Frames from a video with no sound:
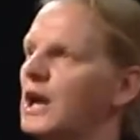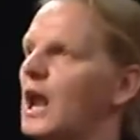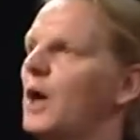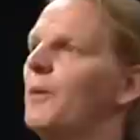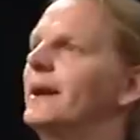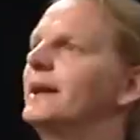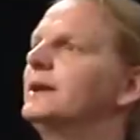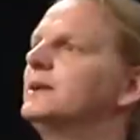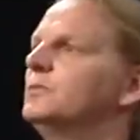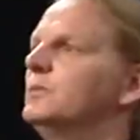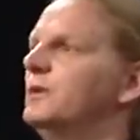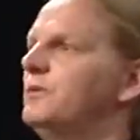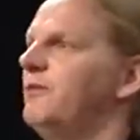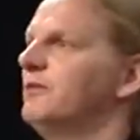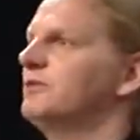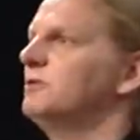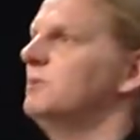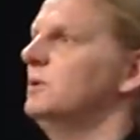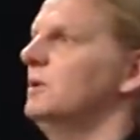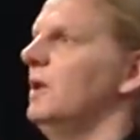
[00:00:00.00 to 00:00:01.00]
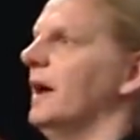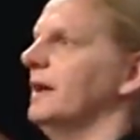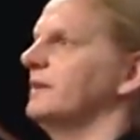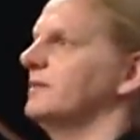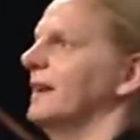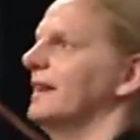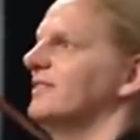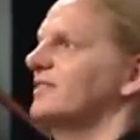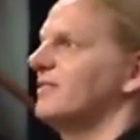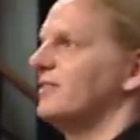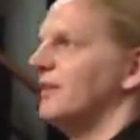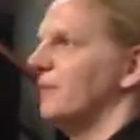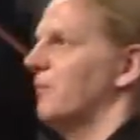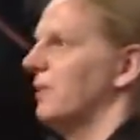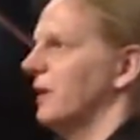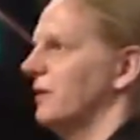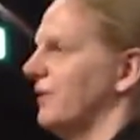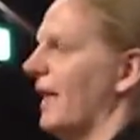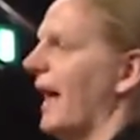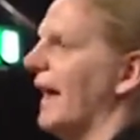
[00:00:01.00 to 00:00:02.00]
glowing with visible light. It's as
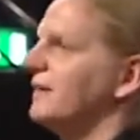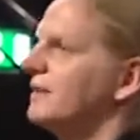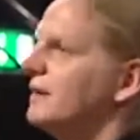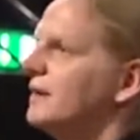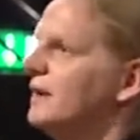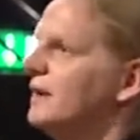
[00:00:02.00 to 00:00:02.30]
simple as that.